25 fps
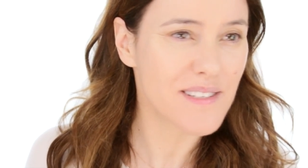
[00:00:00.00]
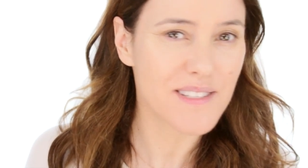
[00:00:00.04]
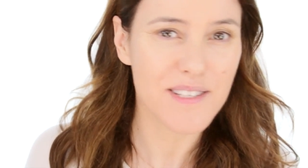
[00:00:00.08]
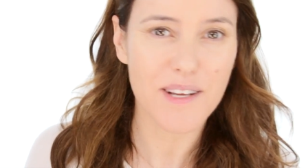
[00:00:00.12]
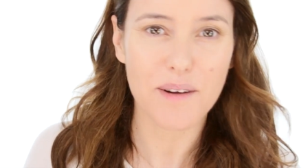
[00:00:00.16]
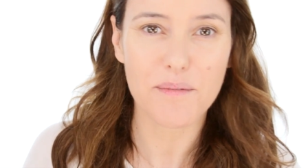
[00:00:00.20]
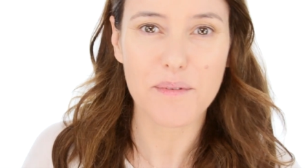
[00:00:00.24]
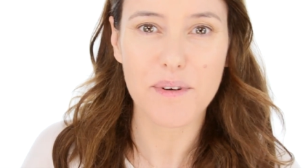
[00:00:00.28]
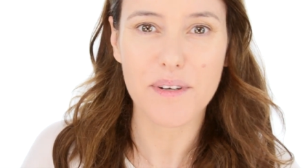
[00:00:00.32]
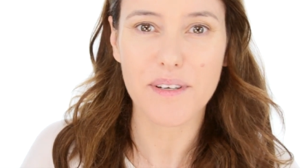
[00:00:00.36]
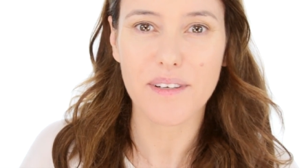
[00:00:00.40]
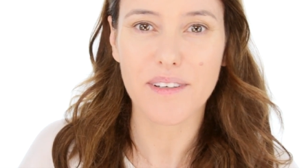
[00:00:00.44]

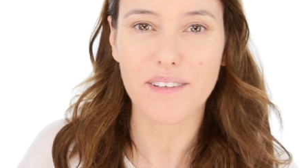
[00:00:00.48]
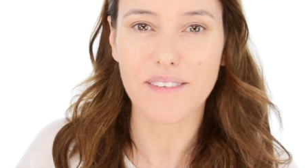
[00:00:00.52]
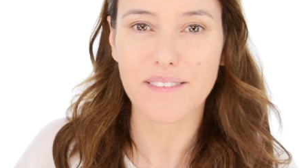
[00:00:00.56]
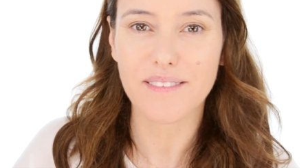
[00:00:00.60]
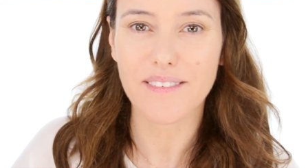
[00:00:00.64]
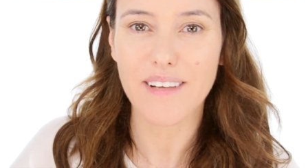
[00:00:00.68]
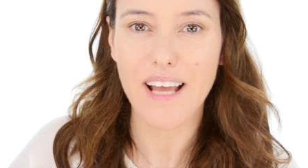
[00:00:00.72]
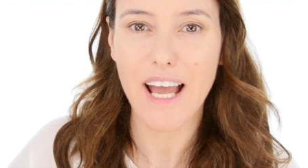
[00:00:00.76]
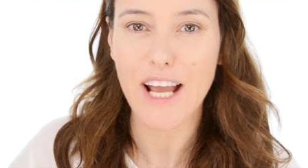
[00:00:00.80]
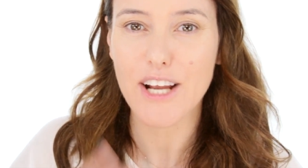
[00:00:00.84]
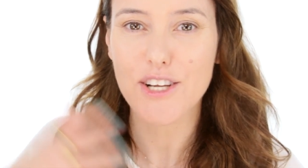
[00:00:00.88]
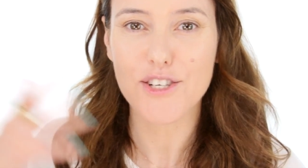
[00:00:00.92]
Some are
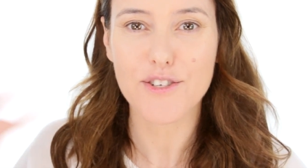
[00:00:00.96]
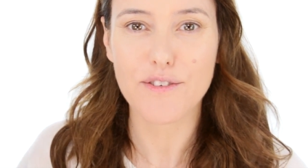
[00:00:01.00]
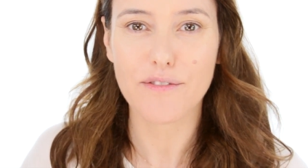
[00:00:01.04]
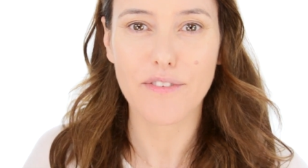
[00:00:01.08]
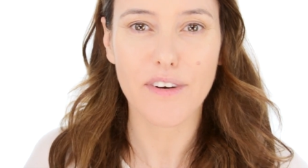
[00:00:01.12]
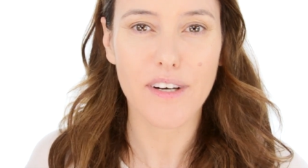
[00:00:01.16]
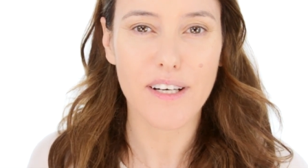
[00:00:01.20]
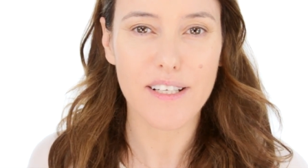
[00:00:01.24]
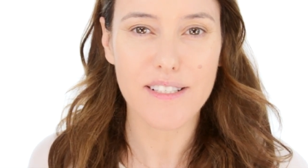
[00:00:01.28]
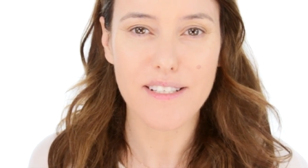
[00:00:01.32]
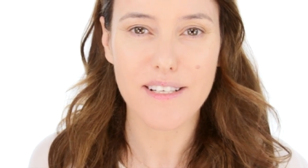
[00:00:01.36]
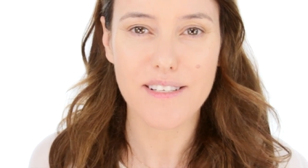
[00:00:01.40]

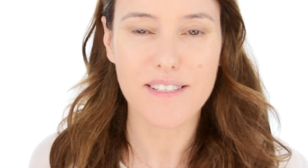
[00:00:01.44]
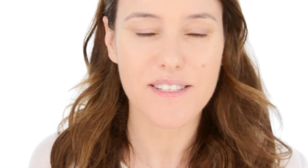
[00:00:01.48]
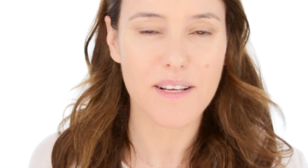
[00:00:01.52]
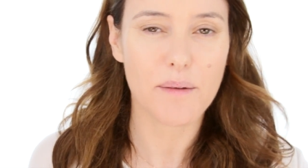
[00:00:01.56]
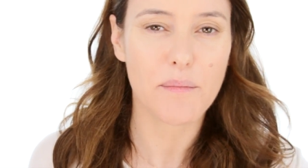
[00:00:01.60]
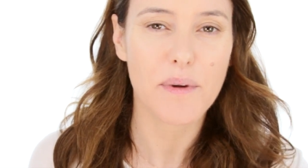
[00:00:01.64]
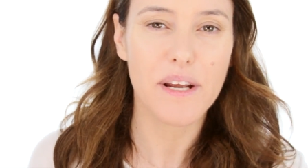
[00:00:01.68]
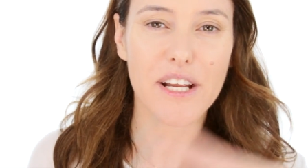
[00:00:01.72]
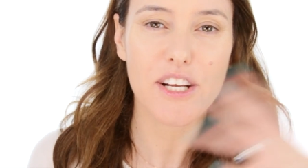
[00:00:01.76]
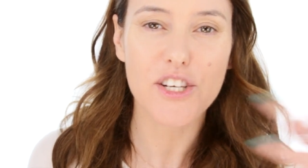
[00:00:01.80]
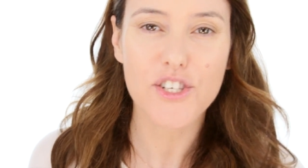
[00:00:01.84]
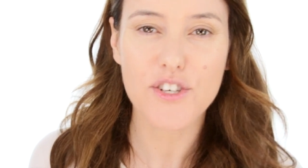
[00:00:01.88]
extroverted,
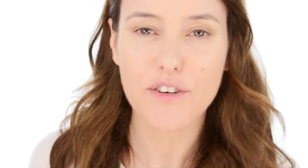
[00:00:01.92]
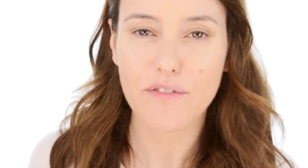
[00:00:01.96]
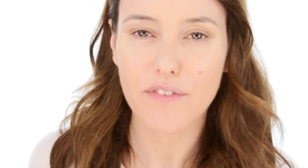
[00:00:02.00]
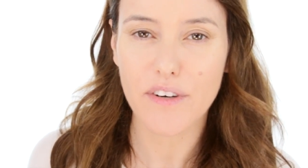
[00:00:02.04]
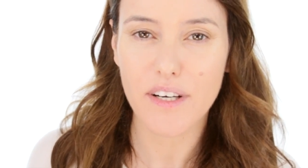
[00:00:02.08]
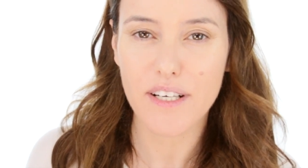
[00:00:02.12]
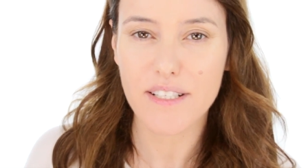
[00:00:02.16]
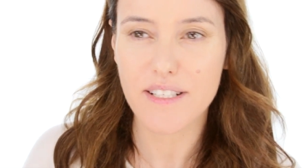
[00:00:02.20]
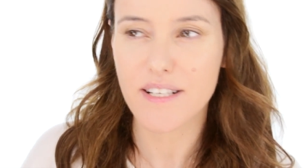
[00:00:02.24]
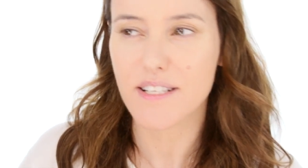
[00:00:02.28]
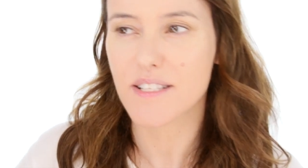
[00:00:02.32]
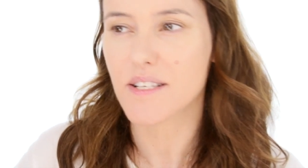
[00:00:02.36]
some are
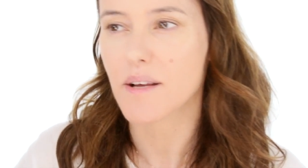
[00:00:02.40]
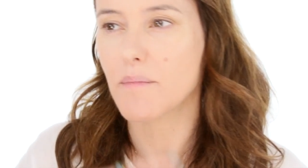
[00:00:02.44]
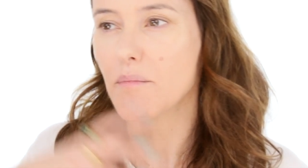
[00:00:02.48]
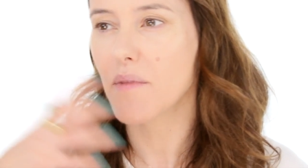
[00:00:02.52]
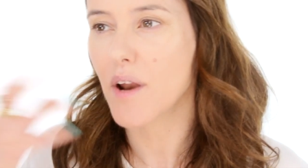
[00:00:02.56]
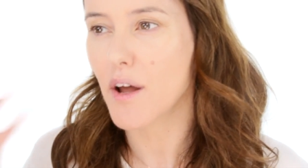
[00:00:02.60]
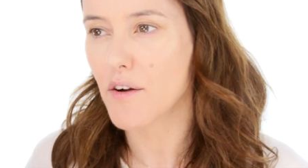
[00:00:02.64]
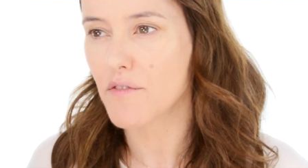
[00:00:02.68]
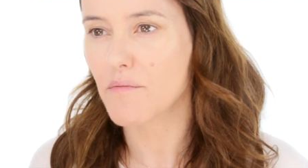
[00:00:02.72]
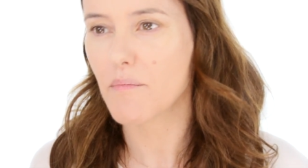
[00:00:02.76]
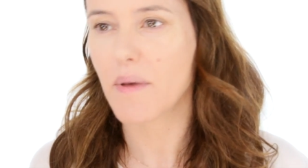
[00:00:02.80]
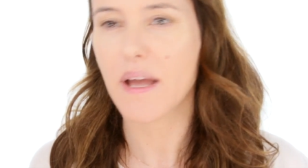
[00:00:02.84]
introverted, some
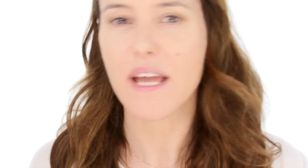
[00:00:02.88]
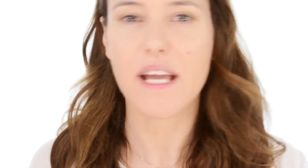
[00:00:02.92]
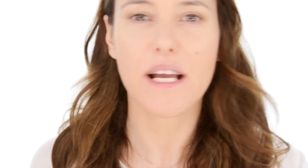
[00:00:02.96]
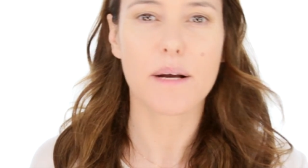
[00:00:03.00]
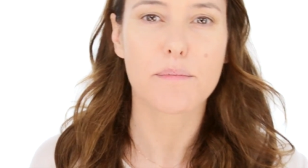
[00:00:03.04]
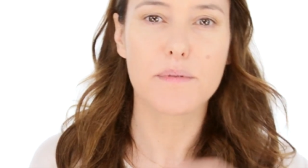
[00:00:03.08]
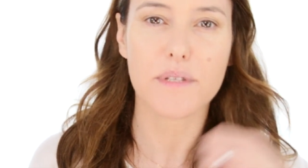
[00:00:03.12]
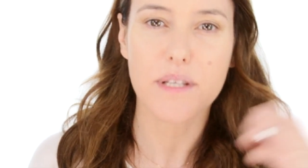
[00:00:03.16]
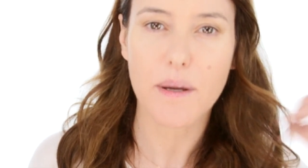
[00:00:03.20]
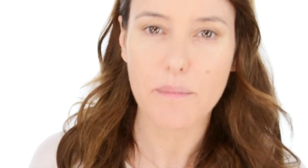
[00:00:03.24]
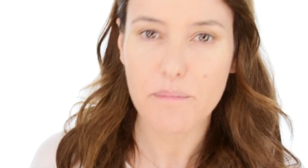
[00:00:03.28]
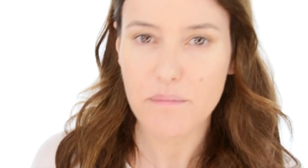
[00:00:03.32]
love
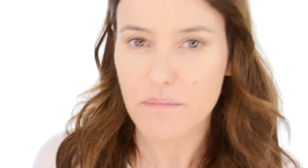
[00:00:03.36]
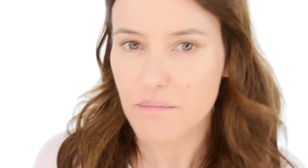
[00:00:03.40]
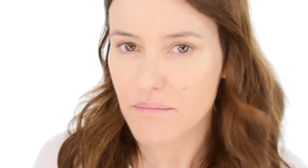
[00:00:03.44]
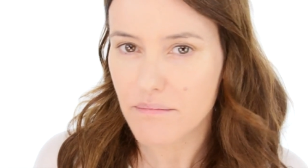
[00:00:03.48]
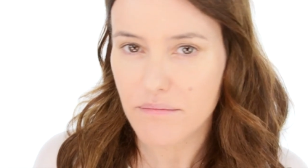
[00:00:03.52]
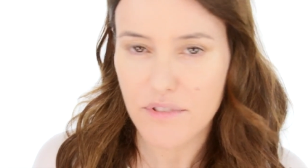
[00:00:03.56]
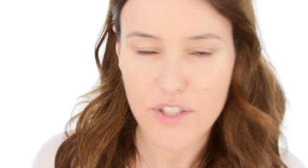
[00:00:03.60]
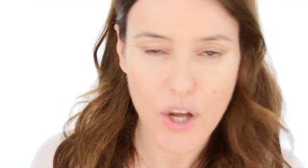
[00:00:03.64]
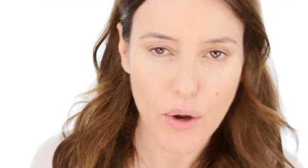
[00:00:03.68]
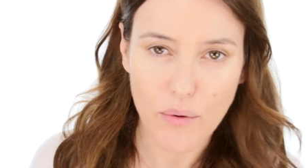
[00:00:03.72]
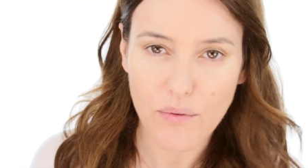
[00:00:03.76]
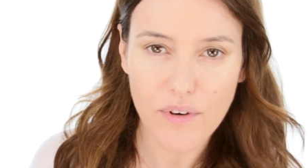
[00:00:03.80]
makeup, some
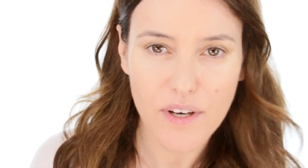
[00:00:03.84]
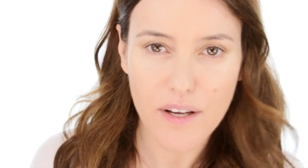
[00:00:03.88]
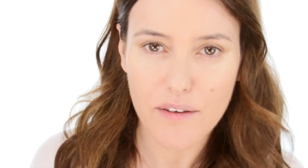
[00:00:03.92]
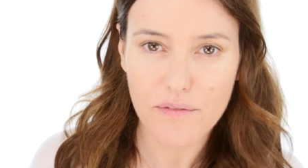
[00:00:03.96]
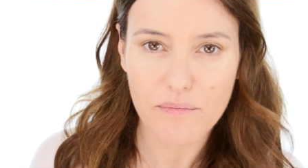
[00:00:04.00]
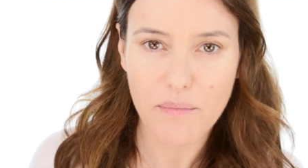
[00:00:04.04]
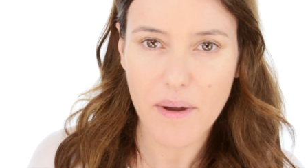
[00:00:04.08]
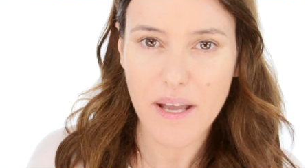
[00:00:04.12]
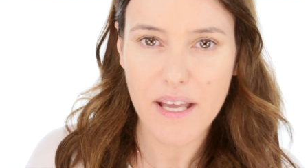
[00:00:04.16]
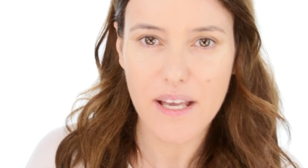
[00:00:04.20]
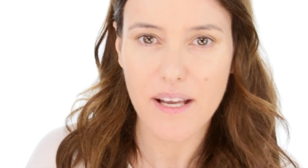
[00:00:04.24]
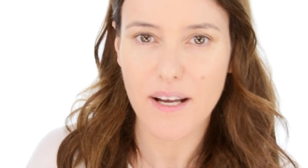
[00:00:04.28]
don't
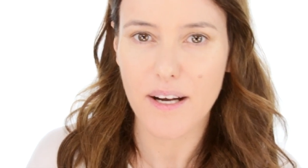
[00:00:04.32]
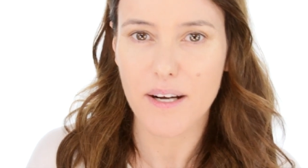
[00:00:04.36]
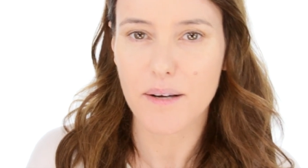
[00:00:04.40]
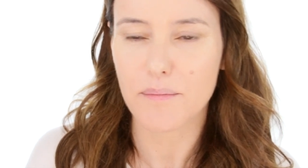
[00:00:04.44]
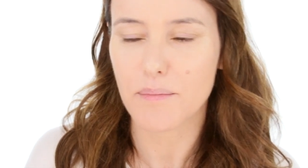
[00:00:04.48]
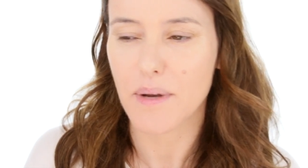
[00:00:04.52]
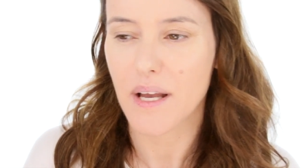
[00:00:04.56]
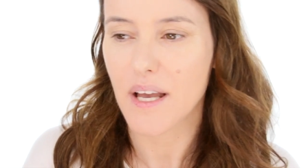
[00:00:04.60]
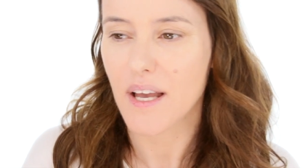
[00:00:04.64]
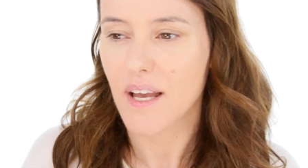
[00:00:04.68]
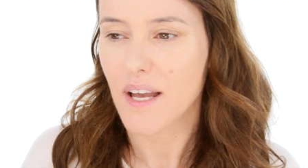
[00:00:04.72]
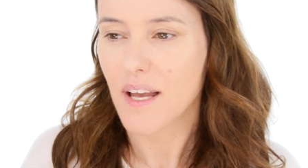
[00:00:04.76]
love
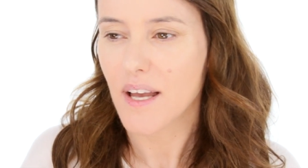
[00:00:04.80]
makeup.